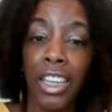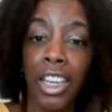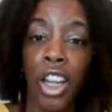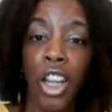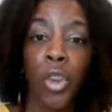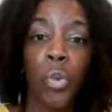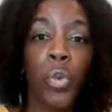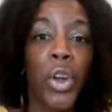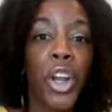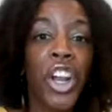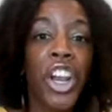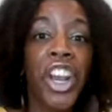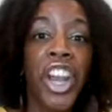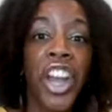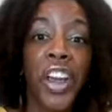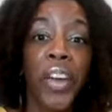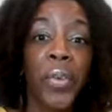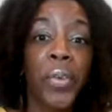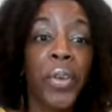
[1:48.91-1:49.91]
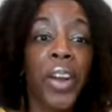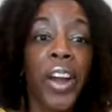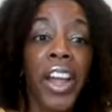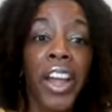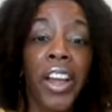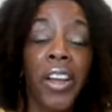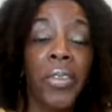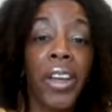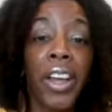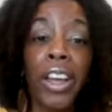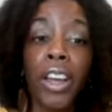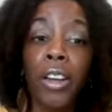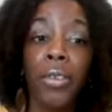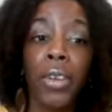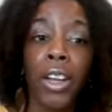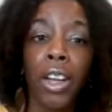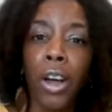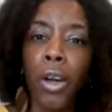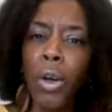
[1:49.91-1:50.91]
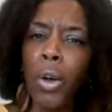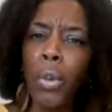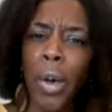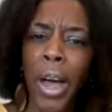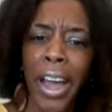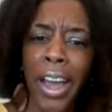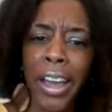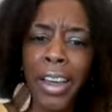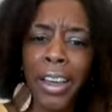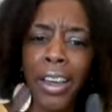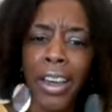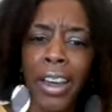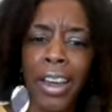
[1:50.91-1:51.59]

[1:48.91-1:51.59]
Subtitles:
will never, ever, ever go away.